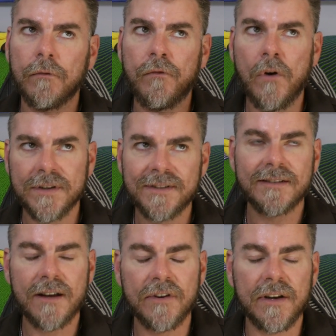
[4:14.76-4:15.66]
first
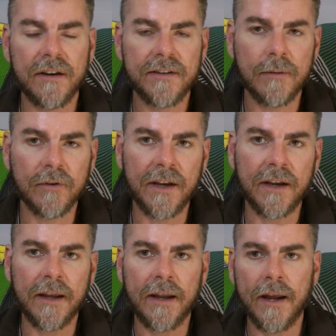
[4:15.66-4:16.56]
discovered double
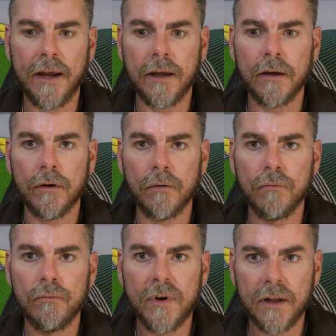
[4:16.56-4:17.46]
knitting in a
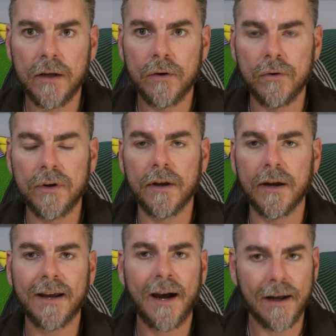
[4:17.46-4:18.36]
really good
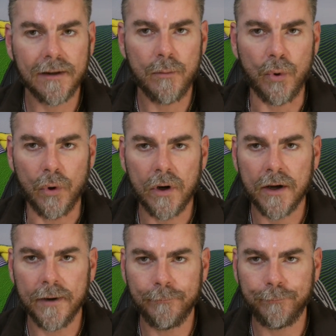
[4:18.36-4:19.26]
color
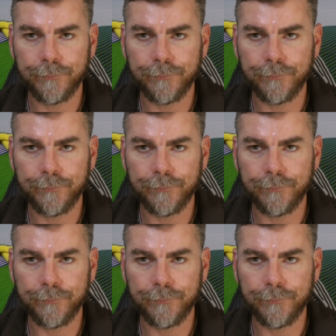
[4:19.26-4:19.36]
book.